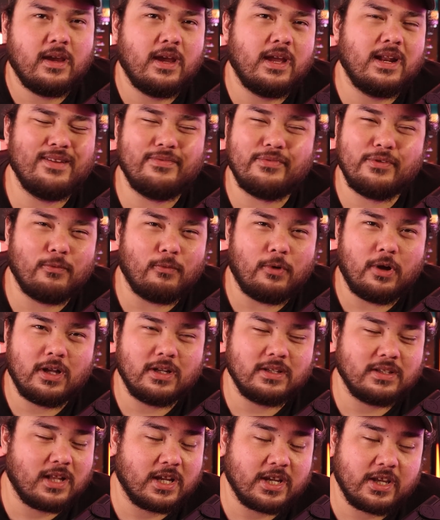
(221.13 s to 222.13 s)
And if you
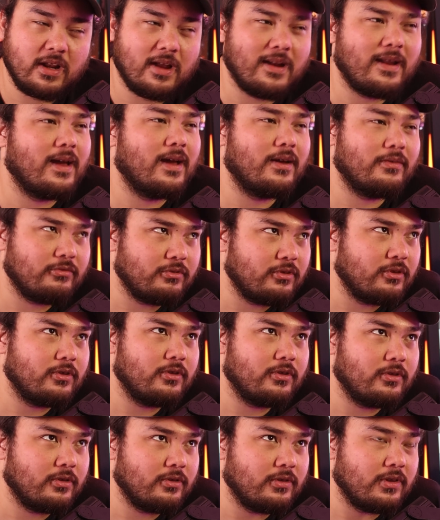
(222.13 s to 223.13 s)
want, like you don't have
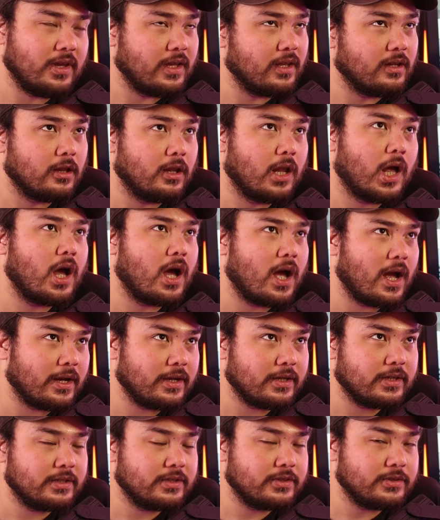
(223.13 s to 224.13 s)
to, you can
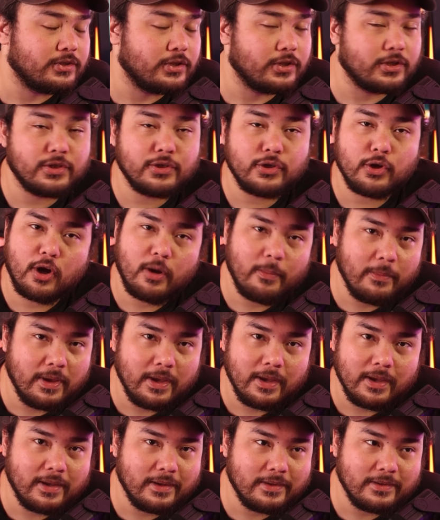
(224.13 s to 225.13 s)
like, you can
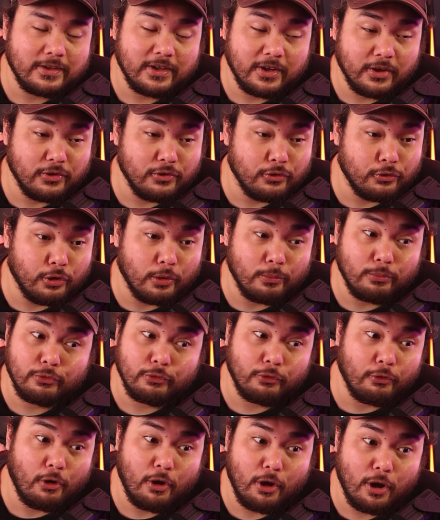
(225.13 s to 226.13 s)
comment, you can
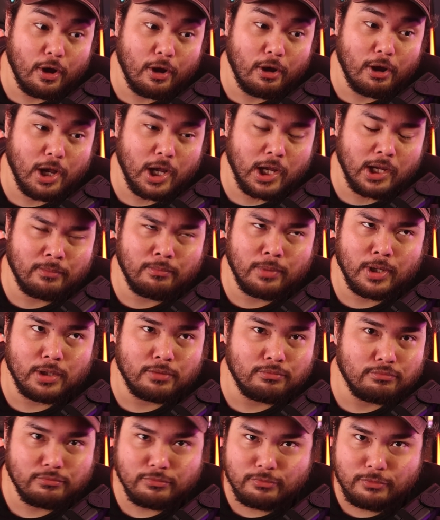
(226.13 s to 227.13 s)
subscribe,
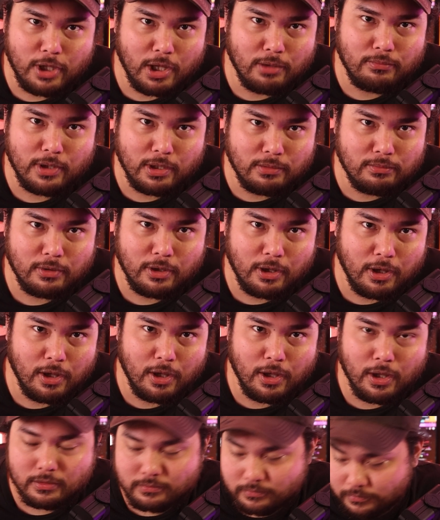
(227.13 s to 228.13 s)
blah, blah,
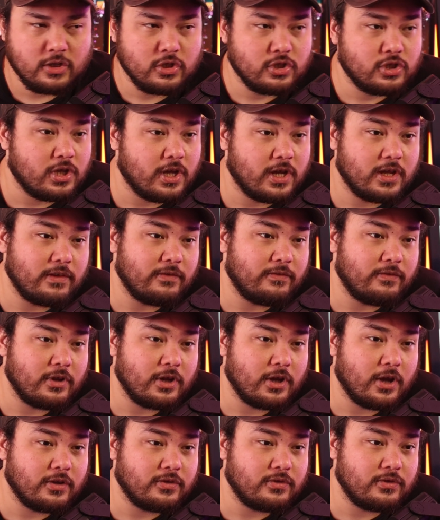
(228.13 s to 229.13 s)
blah. Share the
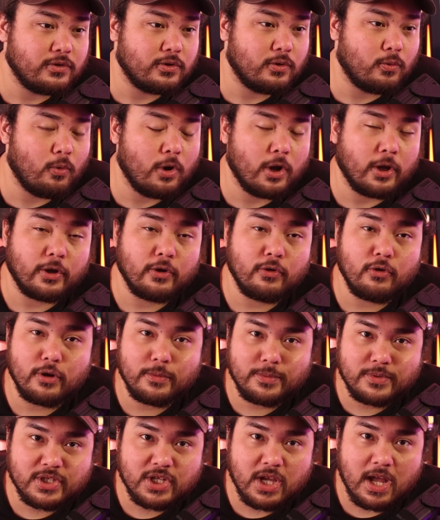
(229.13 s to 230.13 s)
video to your work
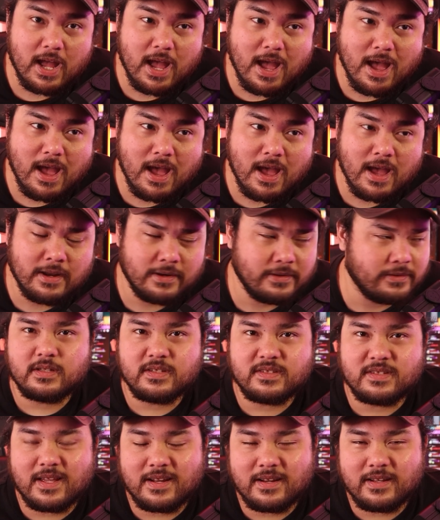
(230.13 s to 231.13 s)
group chat,
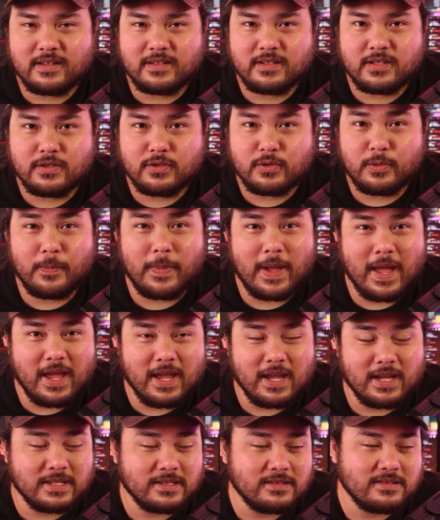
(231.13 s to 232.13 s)
send it to your
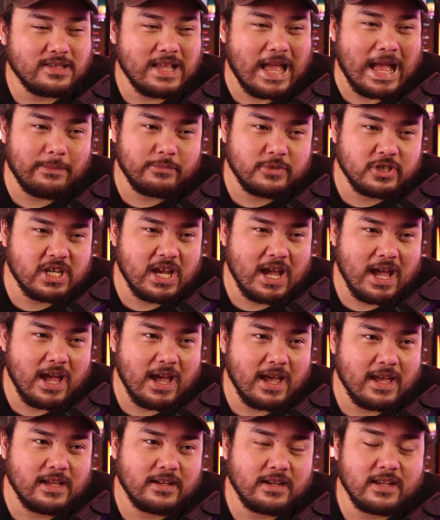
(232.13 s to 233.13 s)
bae and
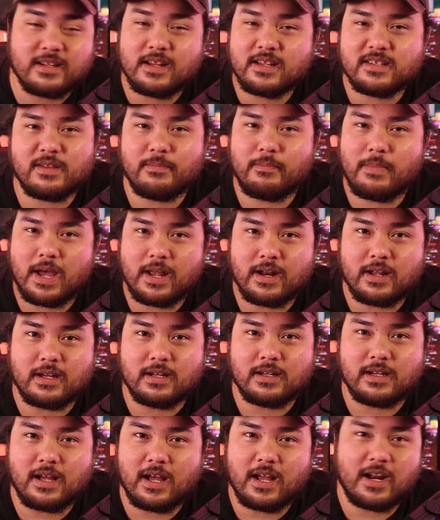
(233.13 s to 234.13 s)
Snapchat. It doesn't
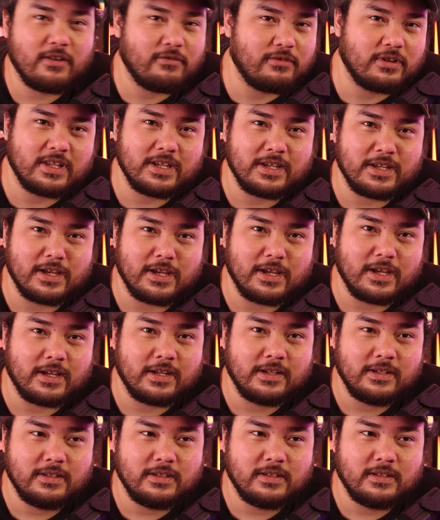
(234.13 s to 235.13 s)
matter. I don't really care.